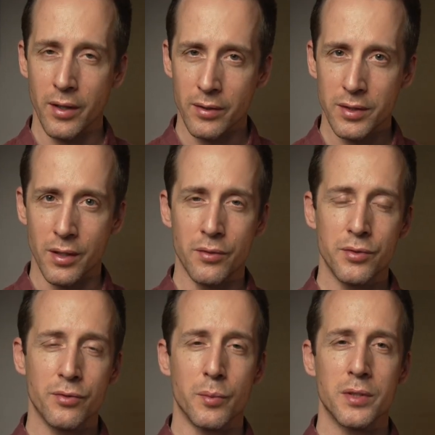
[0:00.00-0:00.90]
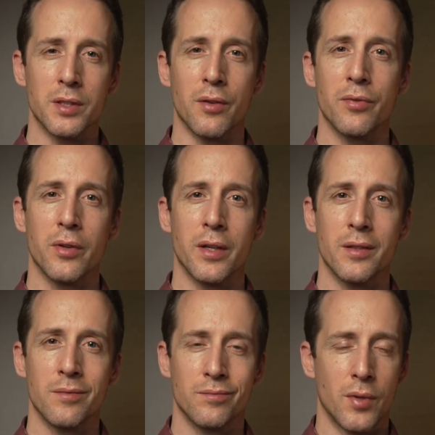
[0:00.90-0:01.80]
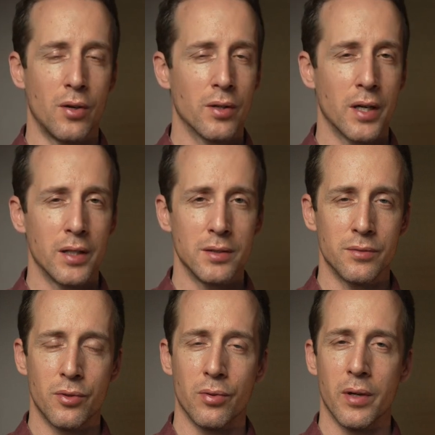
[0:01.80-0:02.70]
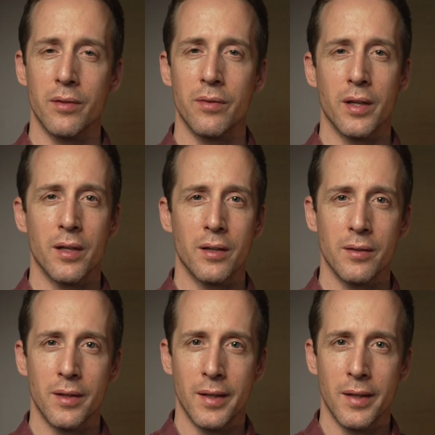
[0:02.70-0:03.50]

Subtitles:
ourselves from suffering, all kinds of craving,